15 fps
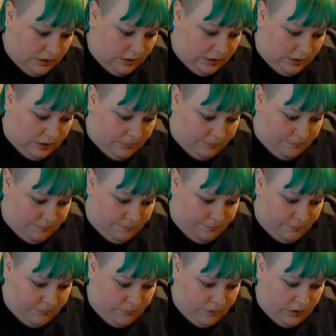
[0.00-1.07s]
I'm
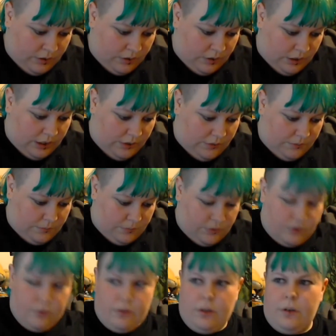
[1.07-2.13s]

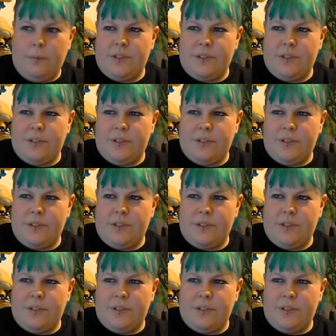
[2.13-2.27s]
going to